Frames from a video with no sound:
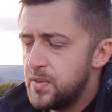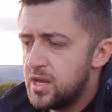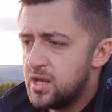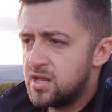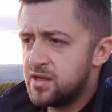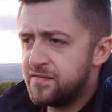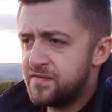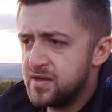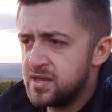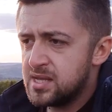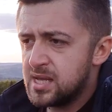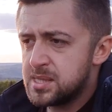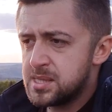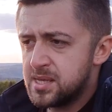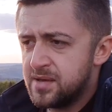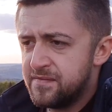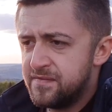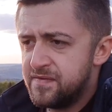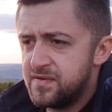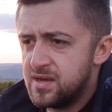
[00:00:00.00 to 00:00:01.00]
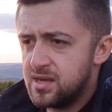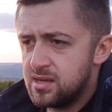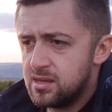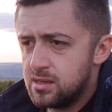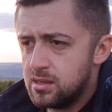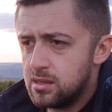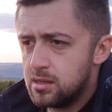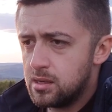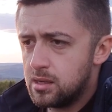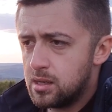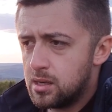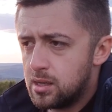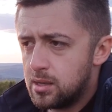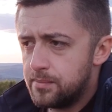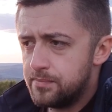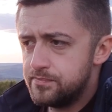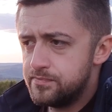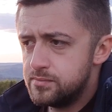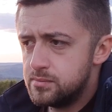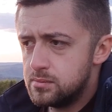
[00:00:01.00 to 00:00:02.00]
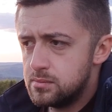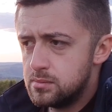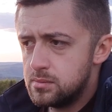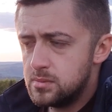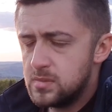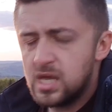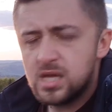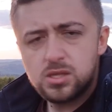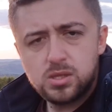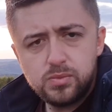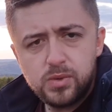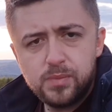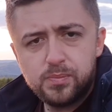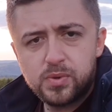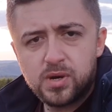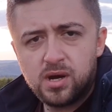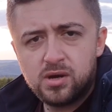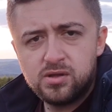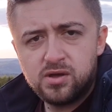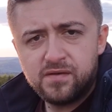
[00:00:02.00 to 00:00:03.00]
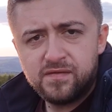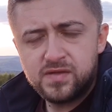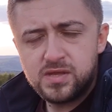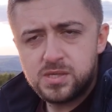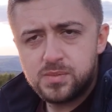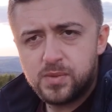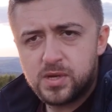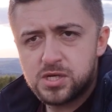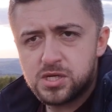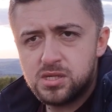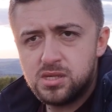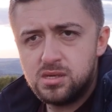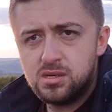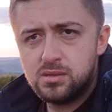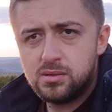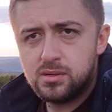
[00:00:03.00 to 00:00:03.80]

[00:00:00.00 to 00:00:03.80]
and I think that's something to be proud of, and especially